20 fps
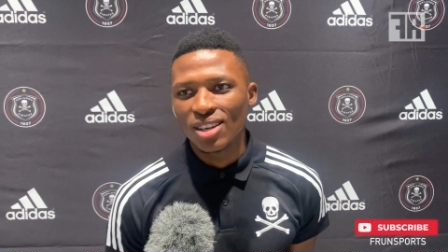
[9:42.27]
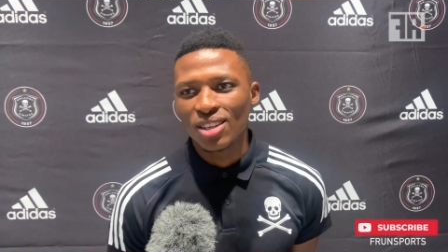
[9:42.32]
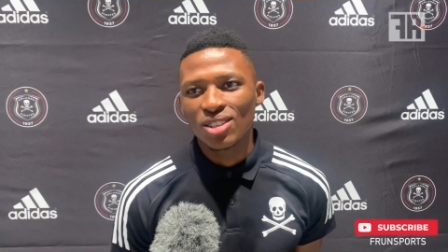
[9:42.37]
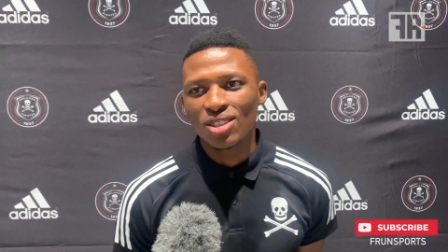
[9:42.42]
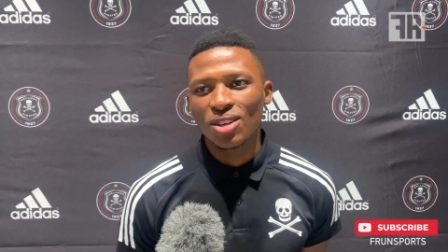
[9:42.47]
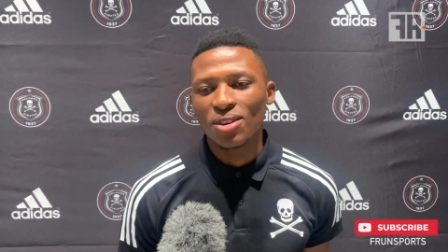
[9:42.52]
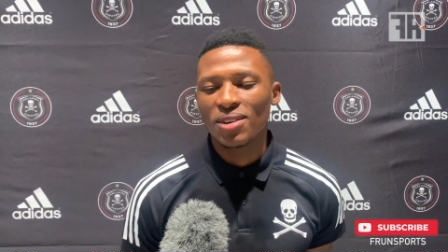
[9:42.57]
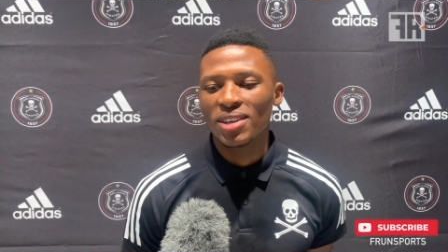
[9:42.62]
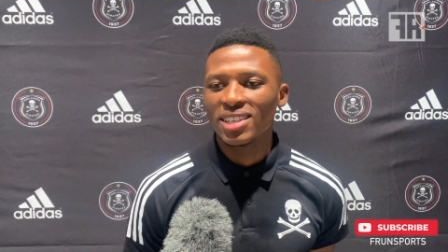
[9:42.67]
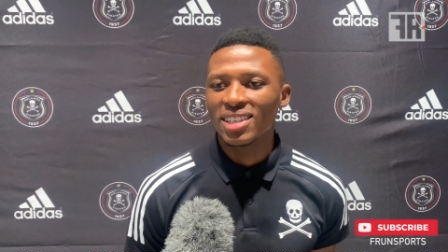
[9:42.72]

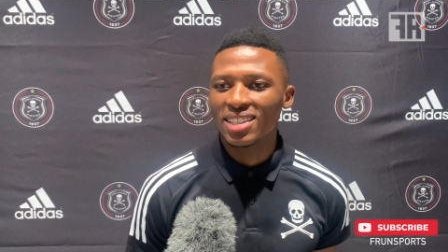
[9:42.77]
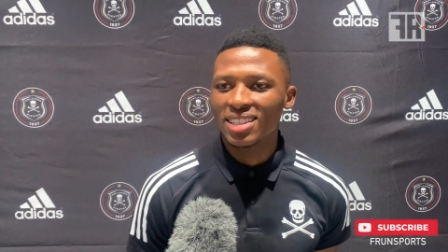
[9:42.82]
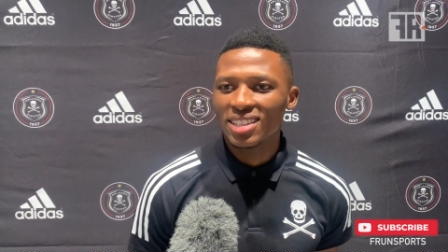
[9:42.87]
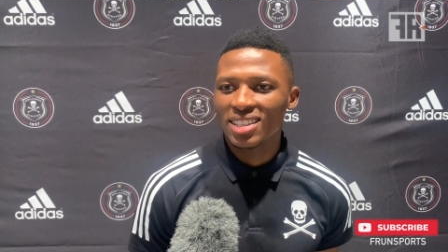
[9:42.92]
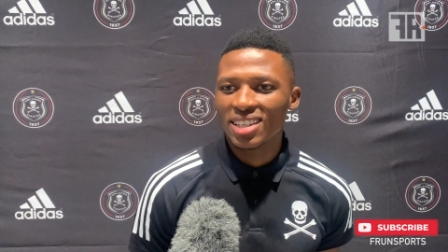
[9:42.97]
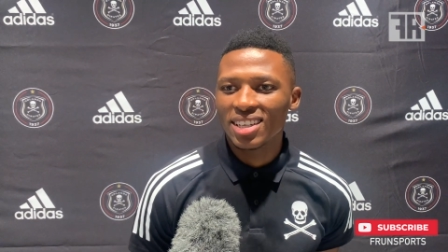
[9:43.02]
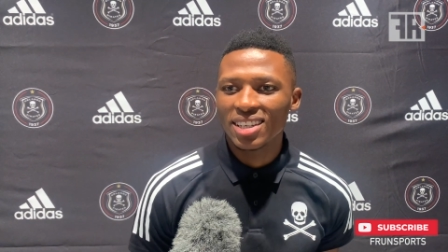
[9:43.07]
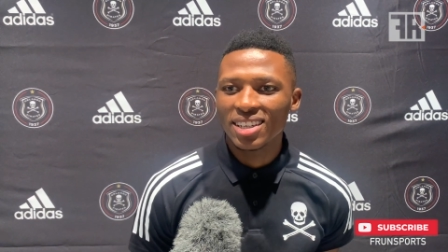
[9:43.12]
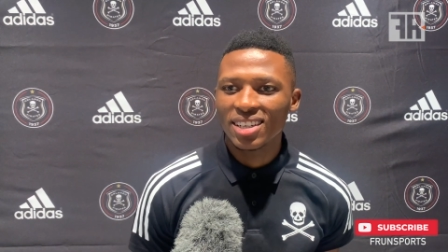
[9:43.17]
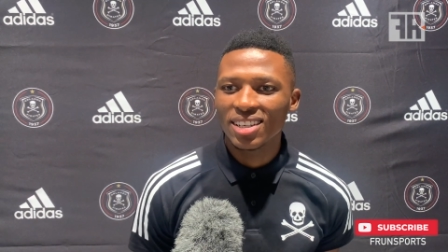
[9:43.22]
So we just
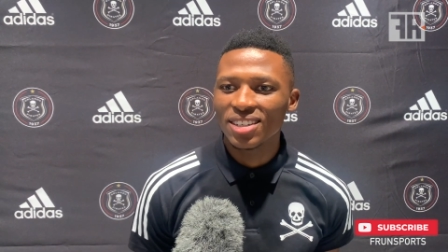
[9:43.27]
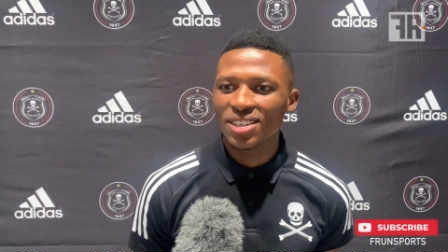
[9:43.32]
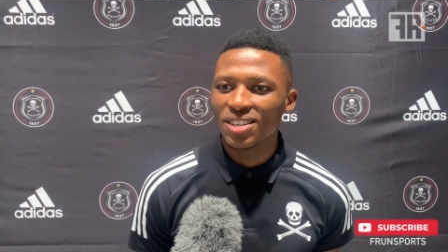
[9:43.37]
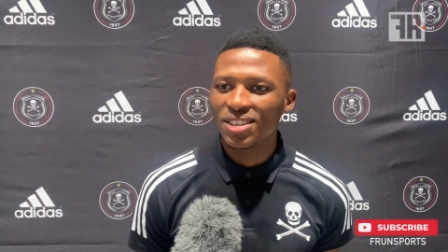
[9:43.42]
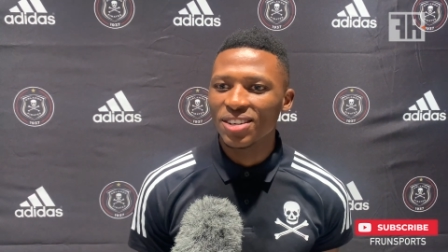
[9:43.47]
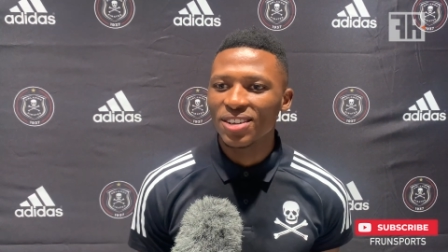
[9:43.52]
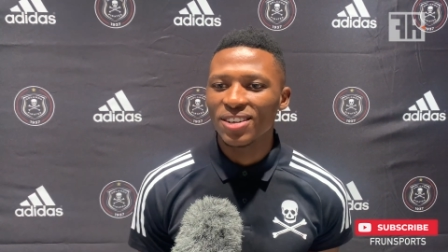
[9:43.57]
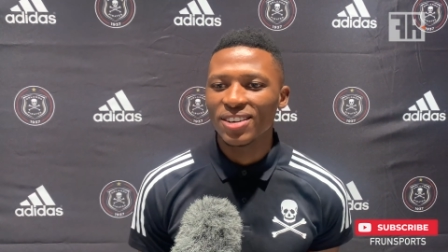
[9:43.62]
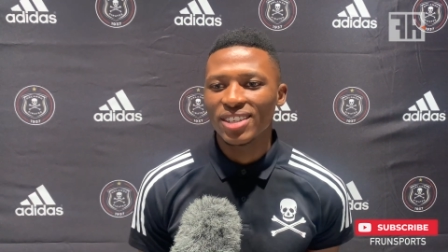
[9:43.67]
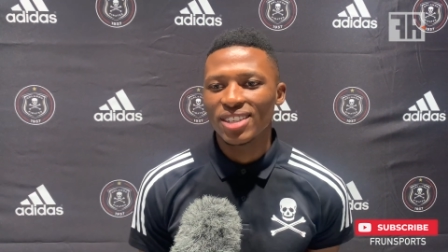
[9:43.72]
chill,
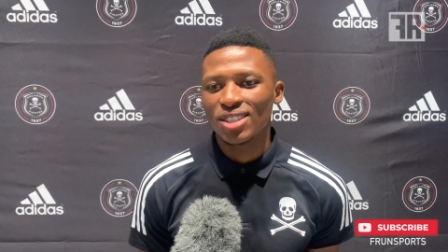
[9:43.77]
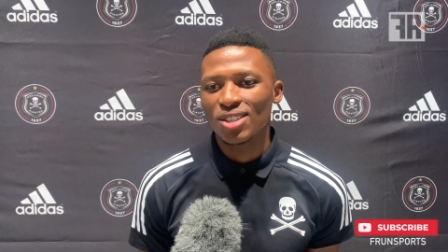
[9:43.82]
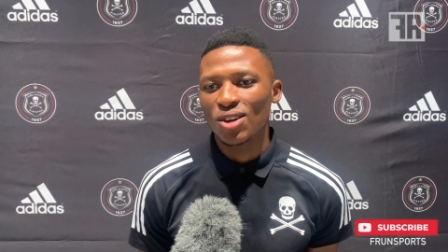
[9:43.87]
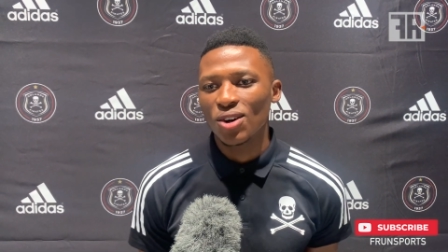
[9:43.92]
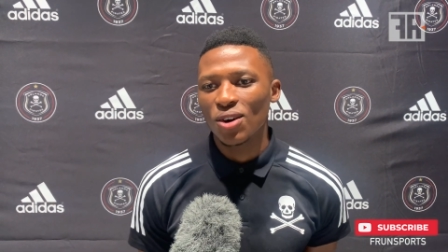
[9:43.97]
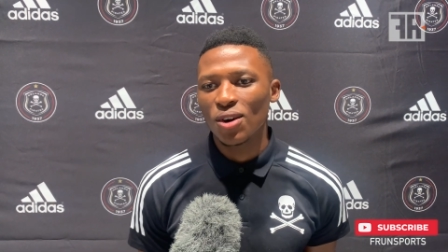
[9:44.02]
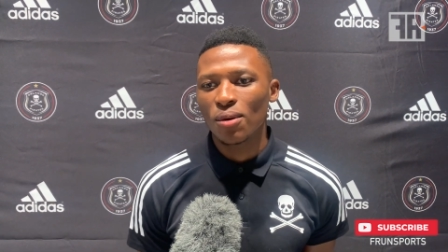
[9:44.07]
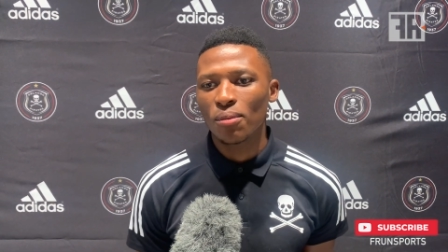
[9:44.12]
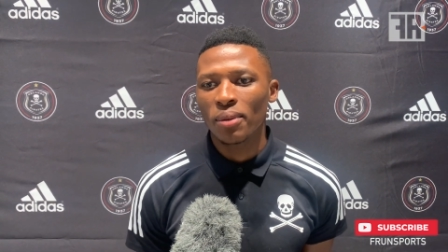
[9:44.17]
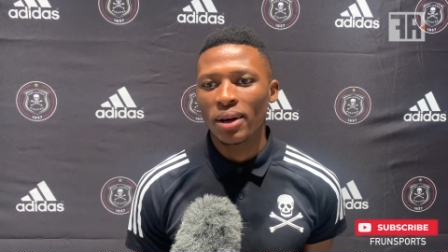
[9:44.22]
and
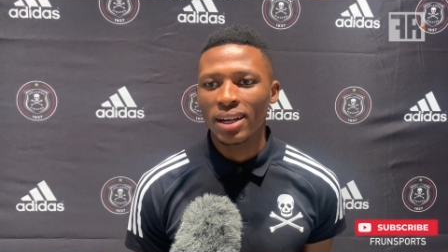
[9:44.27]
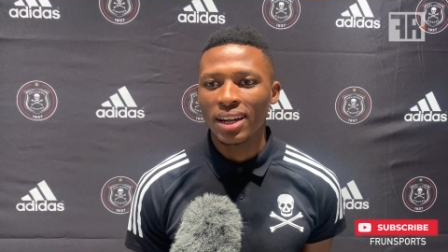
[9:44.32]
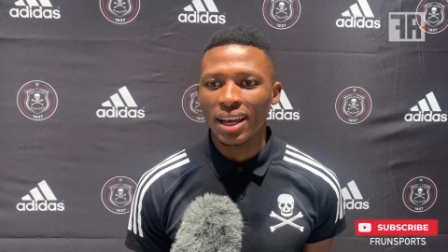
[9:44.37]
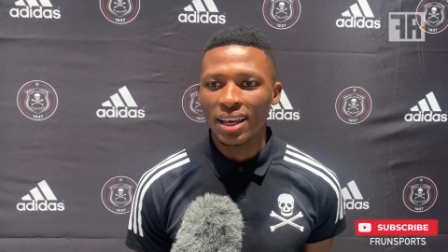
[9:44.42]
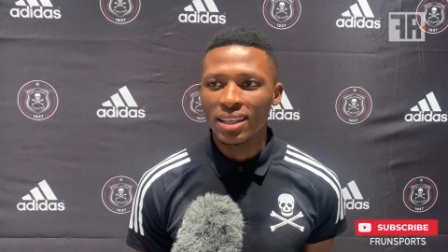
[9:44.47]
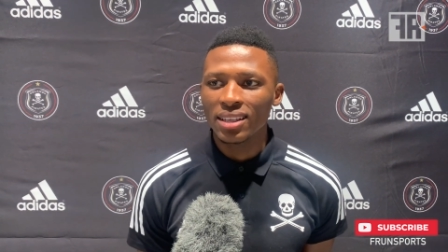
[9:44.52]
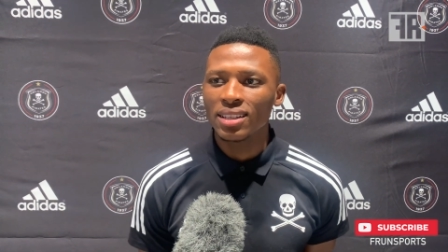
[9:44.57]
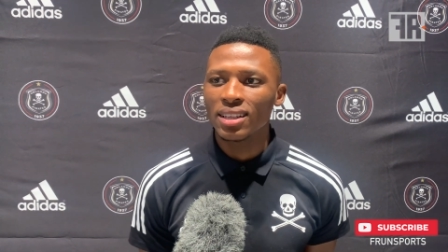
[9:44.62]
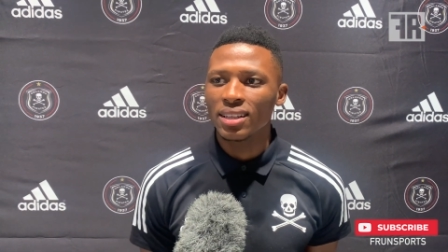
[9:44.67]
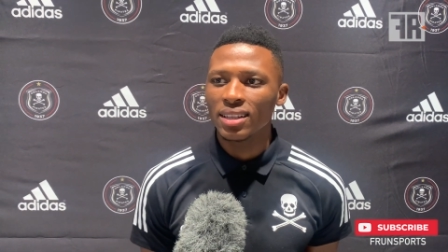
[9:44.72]
talk. But
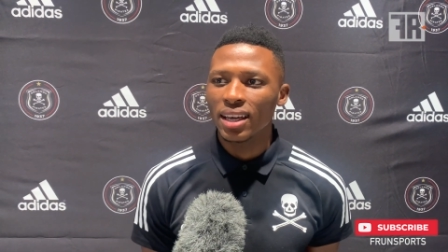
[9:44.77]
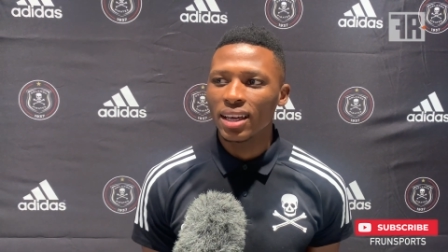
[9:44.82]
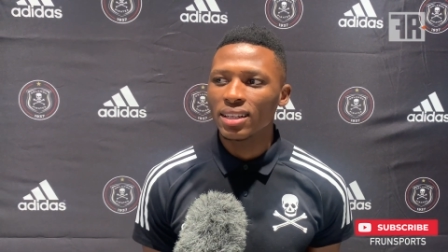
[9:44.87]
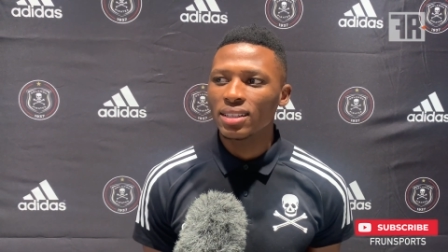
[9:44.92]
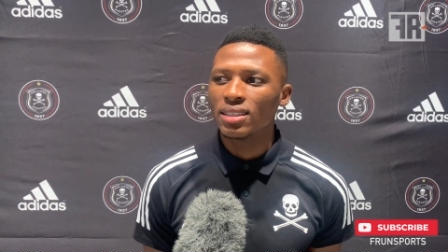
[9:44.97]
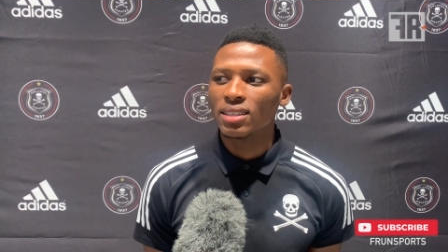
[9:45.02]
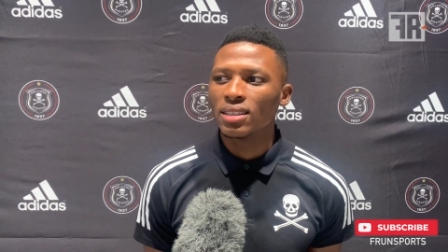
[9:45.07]
other than that,